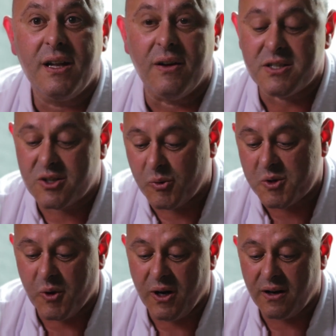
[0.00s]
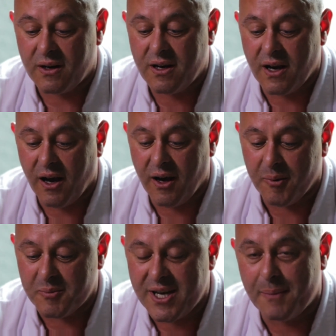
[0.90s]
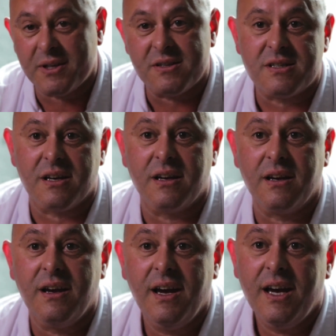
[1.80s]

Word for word: like schools work, um, chaplaincy,